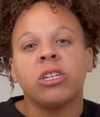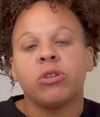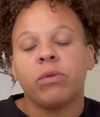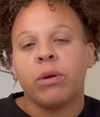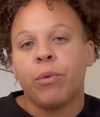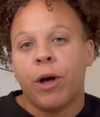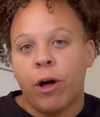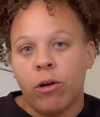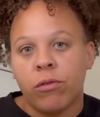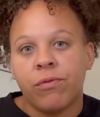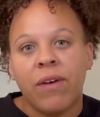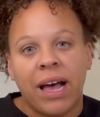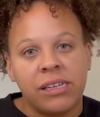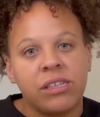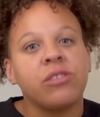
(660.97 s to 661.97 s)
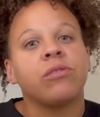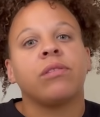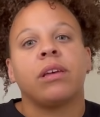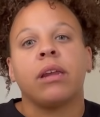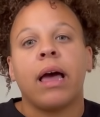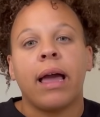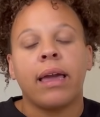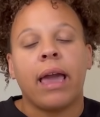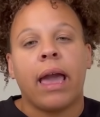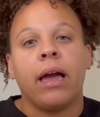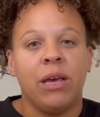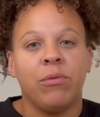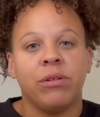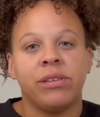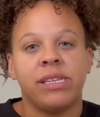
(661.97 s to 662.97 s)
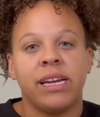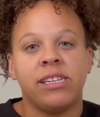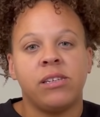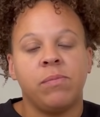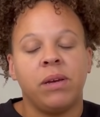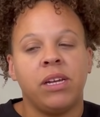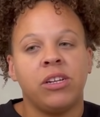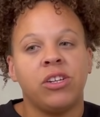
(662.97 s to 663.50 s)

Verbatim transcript: doing well faster than I can. He will say to me,